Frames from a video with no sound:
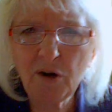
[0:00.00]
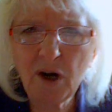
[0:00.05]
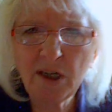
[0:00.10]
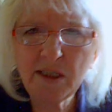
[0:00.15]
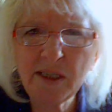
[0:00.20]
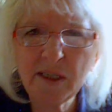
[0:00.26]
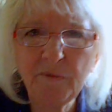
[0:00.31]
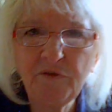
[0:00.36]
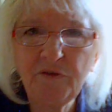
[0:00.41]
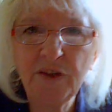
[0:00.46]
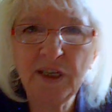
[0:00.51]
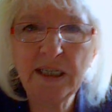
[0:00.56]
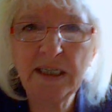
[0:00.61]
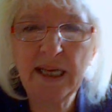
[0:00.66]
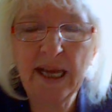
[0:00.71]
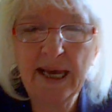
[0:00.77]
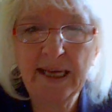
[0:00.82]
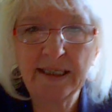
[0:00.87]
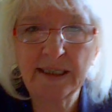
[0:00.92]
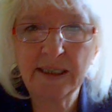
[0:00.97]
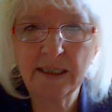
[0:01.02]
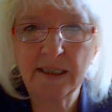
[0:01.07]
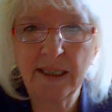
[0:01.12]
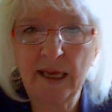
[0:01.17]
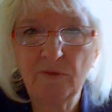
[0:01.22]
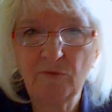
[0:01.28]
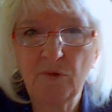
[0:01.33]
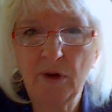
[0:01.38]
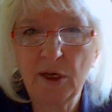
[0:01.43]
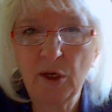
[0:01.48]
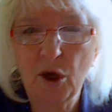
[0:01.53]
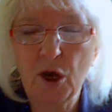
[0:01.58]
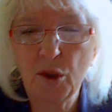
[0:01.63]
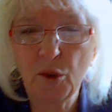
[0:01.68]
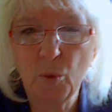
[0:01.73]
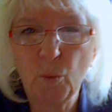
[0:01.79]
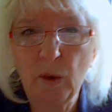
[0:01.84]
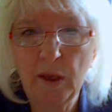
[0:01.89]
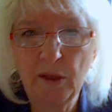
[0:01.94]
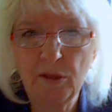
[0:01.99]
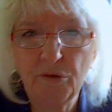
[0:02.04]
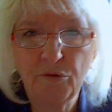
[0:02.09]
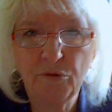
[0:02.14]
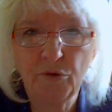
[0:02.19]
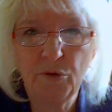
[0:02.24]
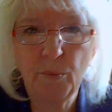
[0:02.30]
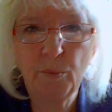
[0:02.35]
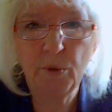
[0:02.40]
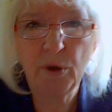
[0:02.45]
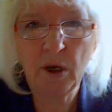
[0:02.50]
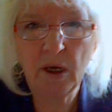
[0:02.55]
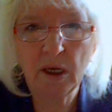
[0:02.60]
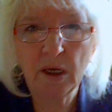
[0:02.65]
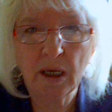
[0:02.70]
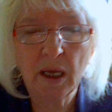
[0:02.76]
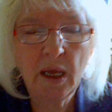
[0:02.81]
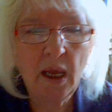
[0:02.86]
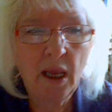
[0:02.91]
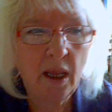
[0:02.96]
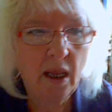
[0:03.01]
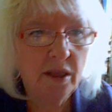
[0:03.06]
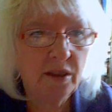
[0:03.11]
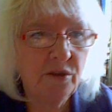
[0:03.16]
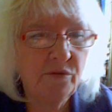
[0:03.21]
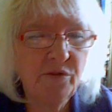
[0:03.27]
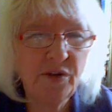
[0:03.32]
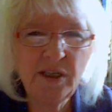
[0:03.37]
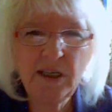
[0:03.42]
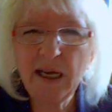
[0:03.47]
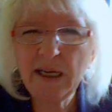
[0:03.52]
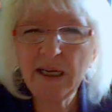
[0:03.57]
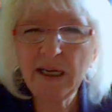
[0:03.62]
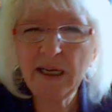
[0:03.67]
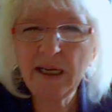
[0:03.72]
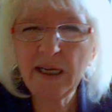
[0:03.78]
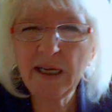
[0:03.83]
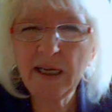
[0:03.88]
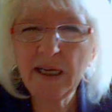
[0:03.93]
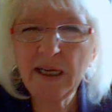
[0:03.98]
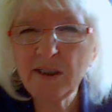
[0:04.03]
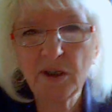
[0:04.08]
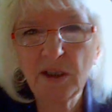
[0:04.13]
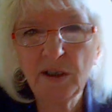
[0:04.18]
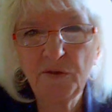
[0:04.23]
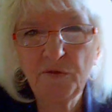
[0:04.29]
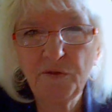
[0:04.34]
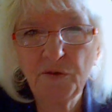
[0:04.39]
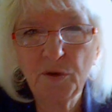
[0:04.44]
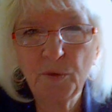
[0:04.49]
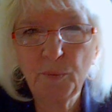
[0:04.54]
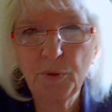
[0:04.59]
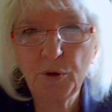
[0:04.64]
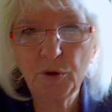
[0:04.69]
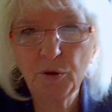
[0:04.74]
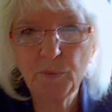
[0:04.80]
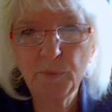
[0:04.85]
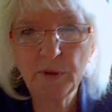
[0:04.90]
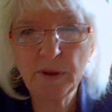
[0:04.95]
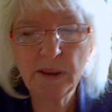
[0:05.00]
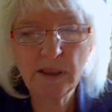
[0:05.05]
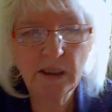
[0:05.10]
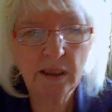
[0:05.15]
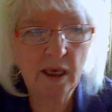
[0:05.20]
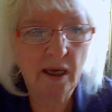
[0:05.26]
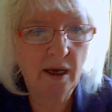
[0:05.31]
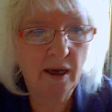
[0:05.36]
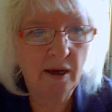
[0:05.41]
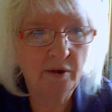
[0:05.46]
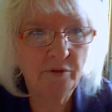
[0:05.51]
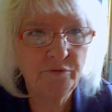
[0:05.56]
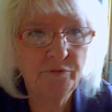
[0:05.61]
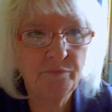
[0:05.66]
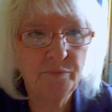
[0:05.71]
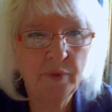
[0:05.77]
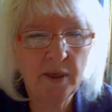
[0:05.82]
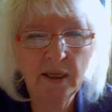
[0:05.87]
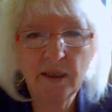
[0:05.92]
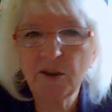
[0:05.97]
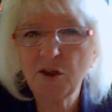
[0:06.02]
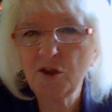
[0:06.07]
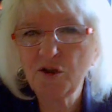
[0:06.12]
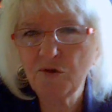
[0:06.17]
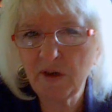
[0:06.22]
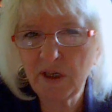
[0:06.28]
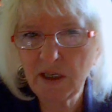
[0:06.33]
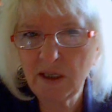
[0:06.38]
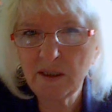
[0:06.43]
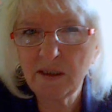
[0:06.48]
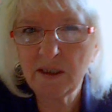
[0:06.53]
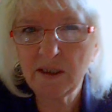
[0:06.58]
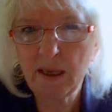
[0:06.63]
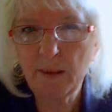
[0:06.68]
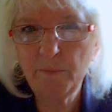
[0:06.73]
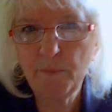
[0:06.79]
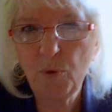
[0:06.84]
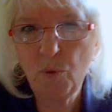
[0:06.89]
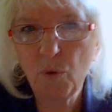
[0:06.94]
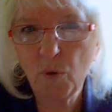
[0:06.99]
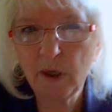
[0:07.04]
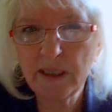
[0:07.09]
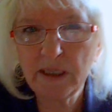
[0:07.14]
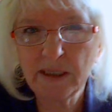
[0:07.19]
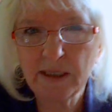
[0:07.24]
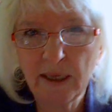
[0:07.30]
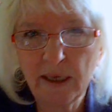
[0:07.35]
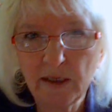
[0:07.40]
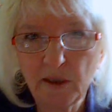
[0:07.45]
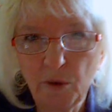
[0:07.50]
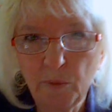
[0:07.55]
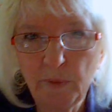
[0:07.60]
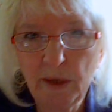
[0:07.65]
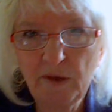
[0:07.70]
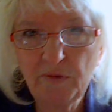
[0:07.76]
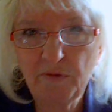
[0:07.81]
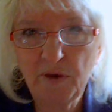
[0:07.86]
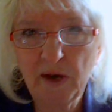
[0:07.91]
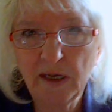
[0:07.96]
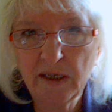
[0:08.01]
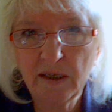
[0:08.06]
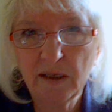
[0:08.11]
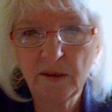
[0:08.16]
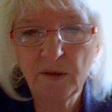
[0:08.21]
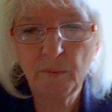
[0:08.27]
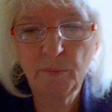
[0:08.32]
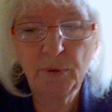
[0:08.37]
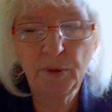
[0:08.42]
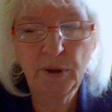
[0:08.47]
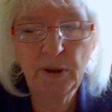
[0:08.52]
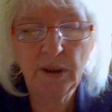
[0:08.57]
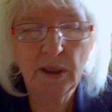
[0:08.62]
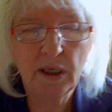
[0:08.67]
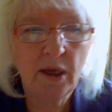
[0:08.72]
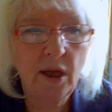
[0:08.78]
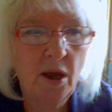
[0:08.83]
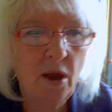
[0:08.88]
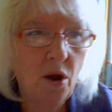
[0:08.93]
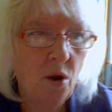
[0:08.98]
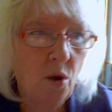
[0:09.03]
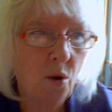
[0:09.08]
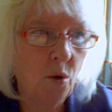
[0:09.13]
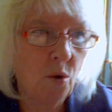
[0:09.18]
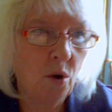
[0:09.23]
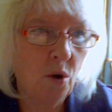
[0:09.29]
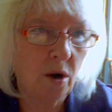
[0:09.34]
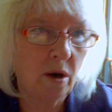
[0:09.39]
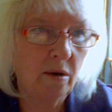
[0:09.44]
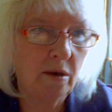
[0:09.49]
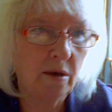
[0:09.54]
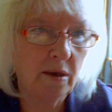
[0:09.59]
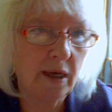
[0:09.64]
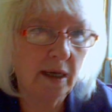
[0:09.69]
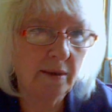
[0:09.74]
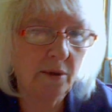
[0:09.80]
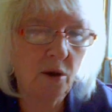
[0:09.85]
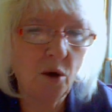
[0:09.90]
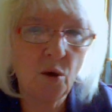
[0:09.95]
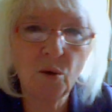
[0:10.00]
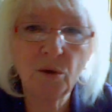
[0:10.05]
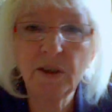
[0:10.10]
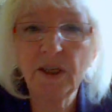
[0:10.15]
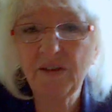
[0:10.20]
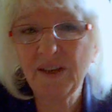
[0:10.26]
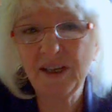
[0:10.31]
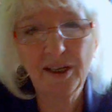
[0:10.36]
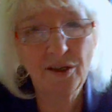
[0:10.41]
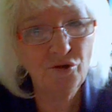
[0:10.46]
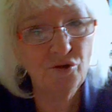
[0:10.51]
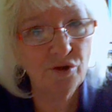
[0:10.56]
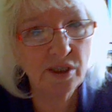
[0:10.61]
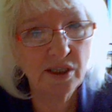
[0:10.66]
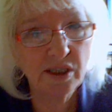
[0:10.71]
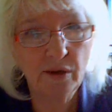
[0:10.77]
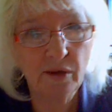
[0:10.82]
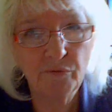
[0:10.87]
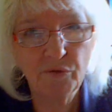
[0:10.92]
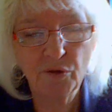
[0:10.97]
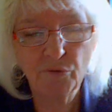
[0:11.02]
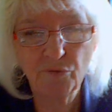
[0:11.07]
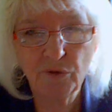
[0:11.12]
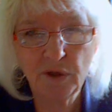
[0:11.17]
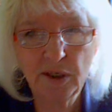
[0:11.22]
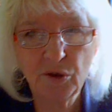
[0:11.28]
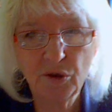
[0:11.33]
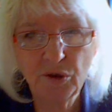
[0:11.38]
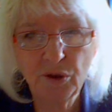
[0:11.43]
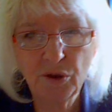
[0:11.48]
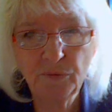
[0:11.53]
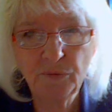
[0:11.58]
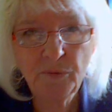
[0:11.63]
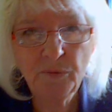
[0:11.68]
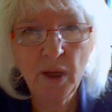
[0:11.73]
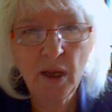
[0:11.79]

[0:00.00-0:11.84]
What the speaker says: are some vignettes that run all the way through the book. The vignettes are strictly for the purpose of illustrating some points that you may find in the book, or holding the interest of the reader,